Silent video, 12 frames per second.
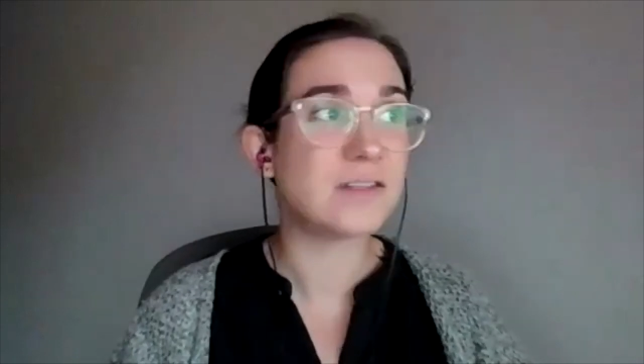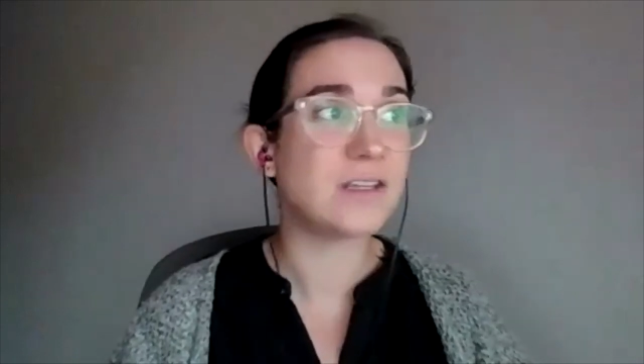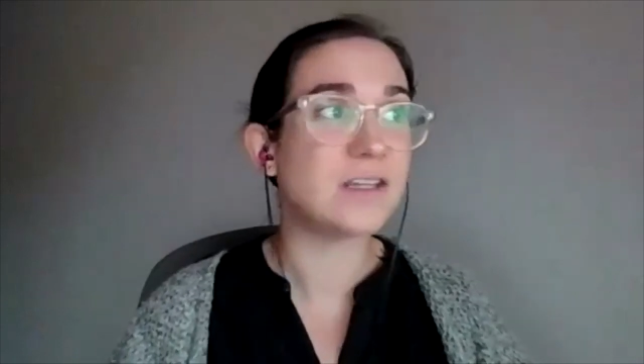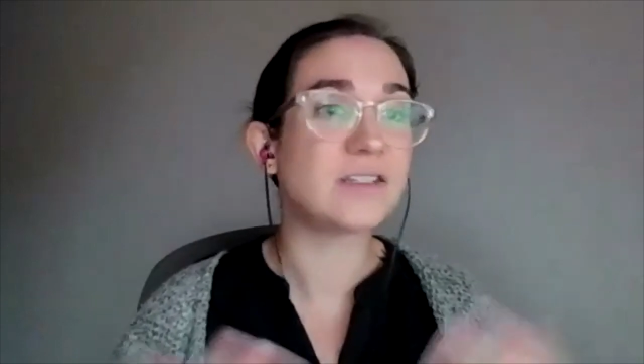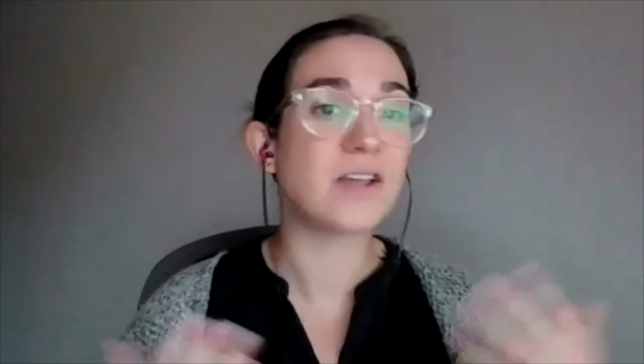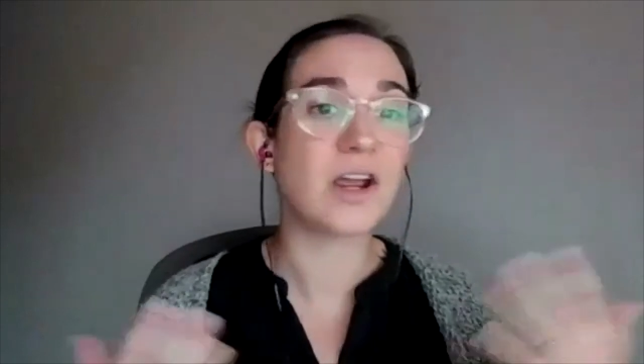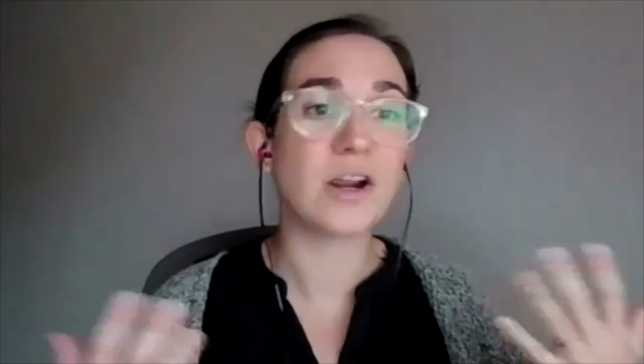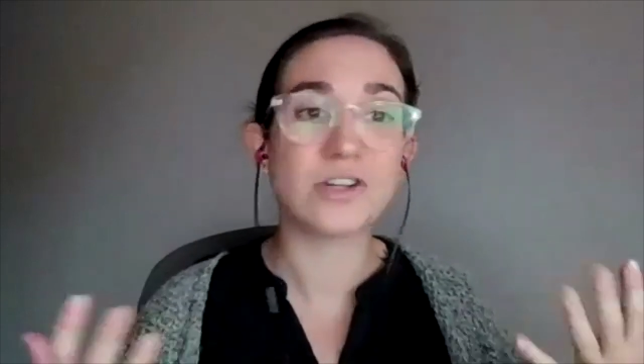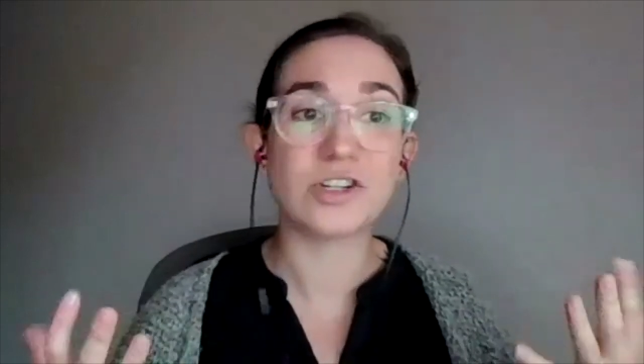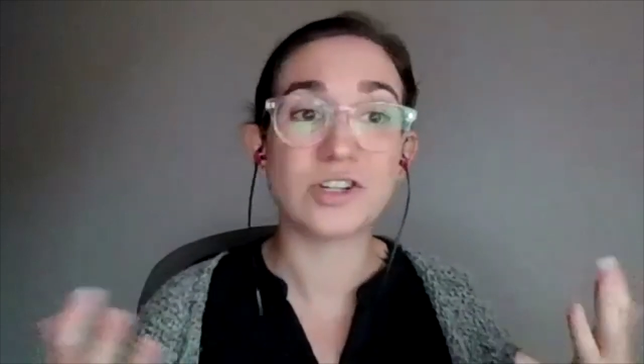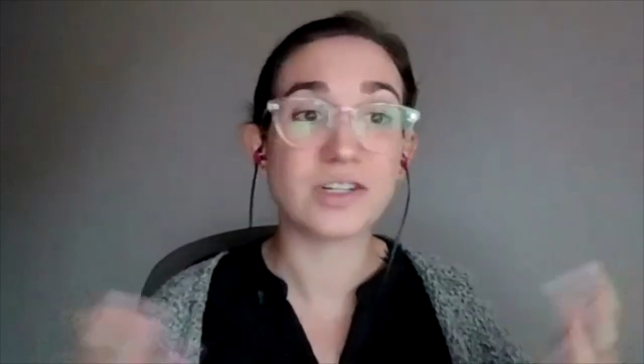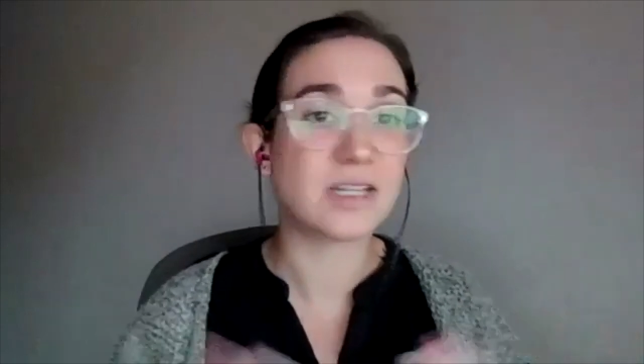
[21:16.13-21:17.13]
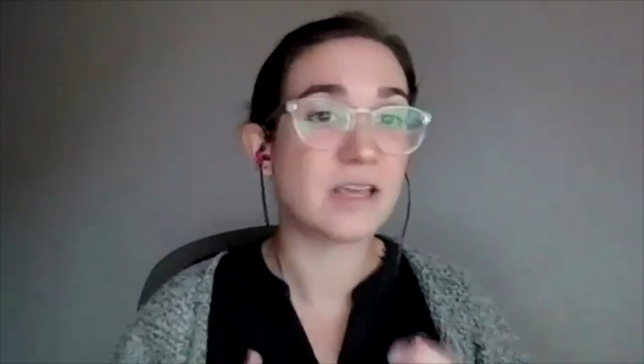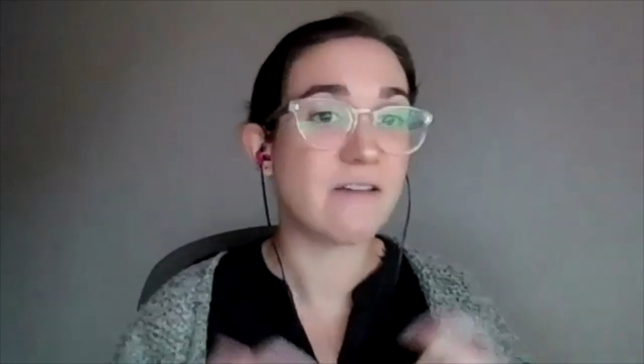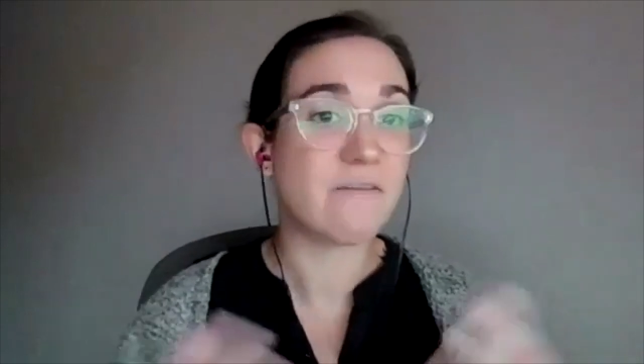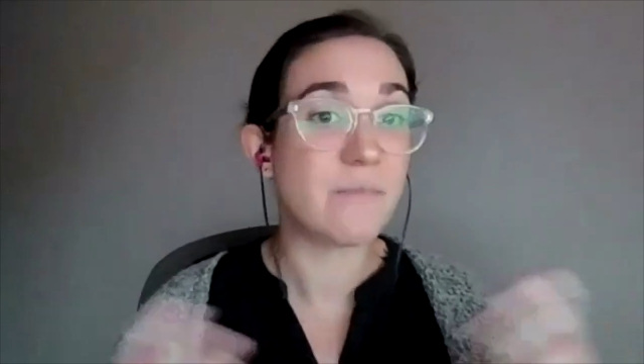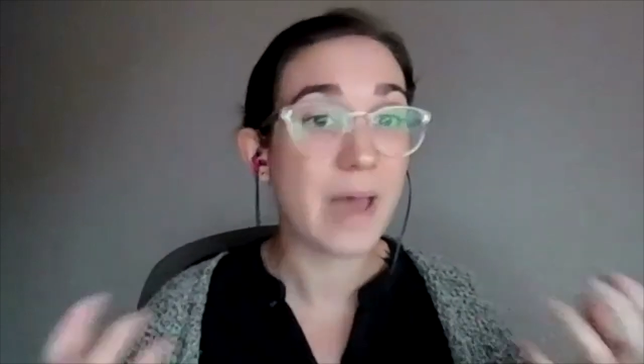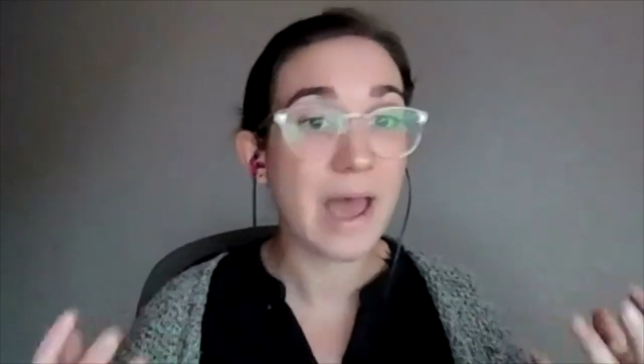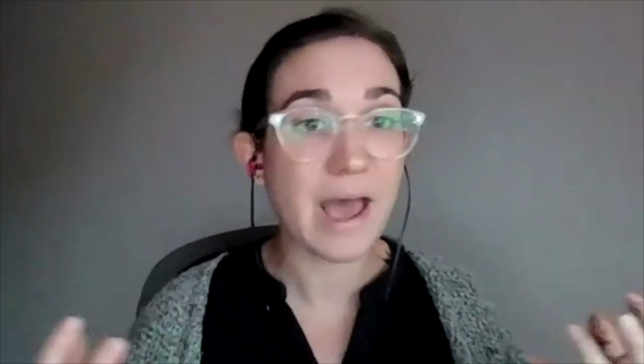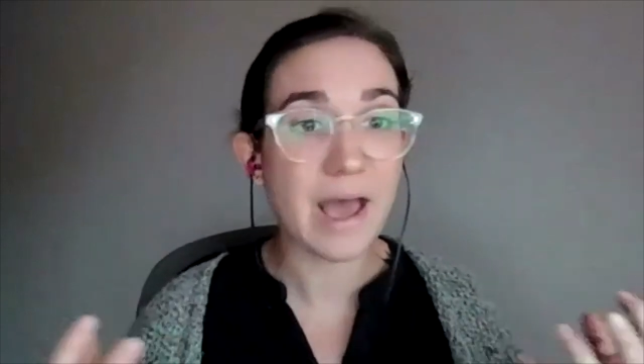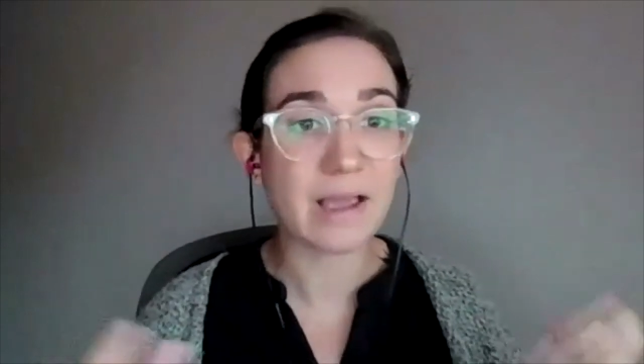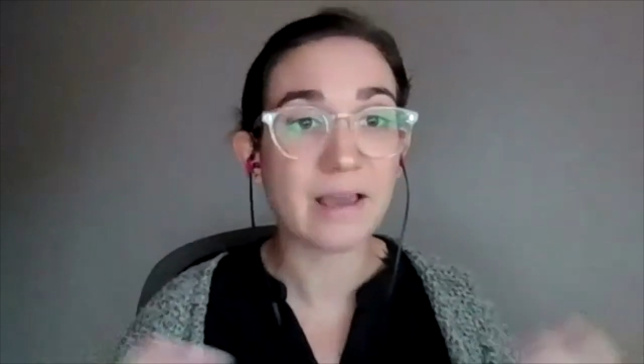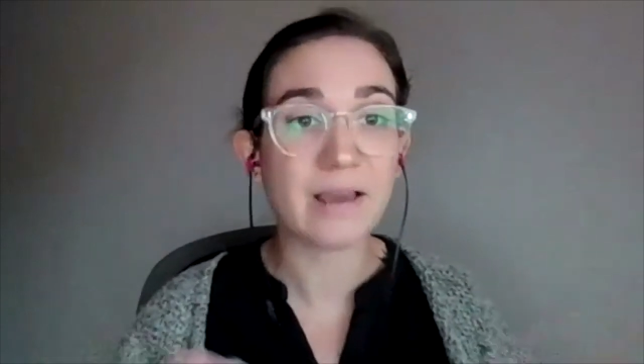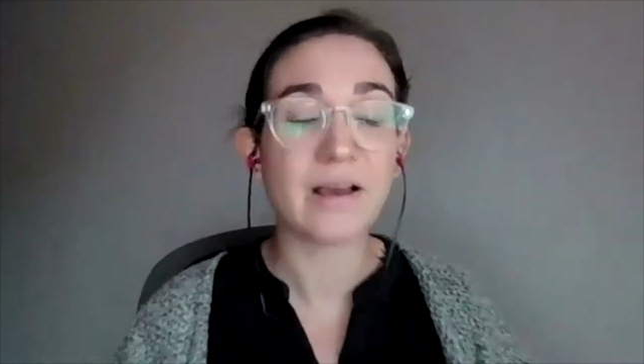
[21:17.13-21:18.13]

the desire to just give back,